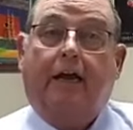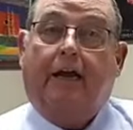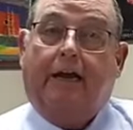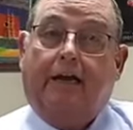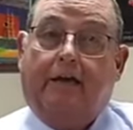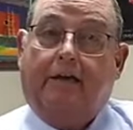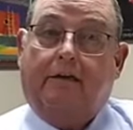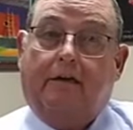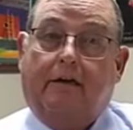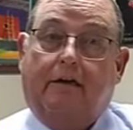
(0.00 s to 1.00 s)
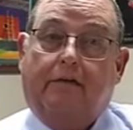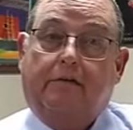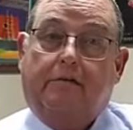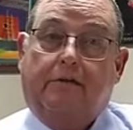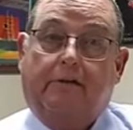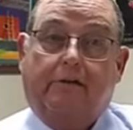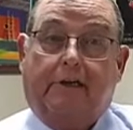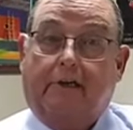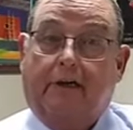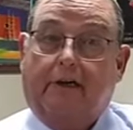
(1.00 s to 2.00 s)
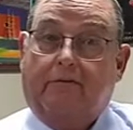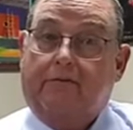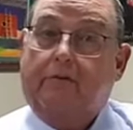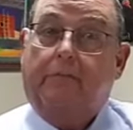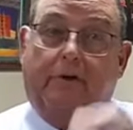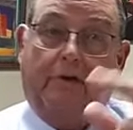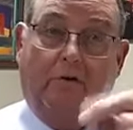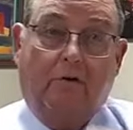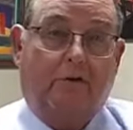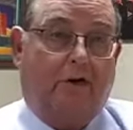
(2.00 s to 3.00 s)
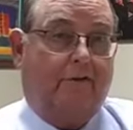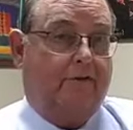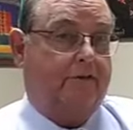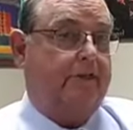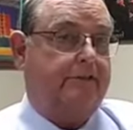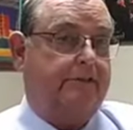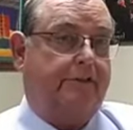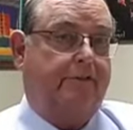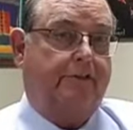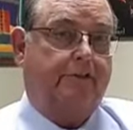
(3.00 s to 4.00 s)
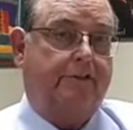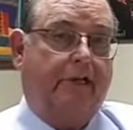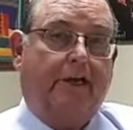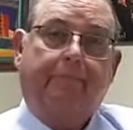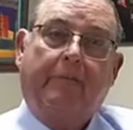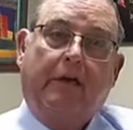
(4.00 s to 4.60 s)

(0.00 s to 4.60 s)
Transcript: And you'll get a letter from your driver's license division saying,